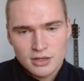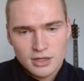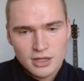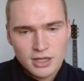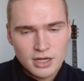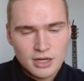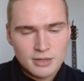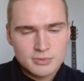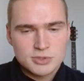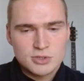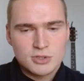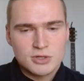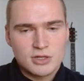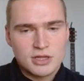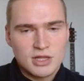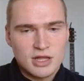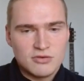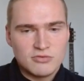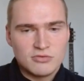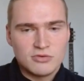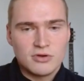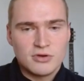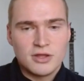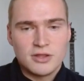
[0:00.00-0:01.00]
get up to that
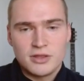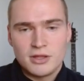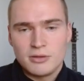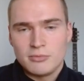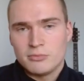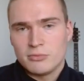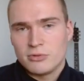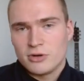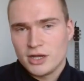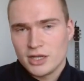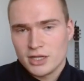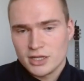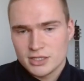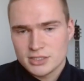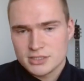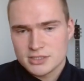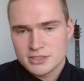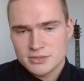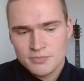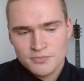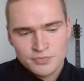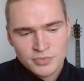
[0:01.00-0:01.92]
level and then break it.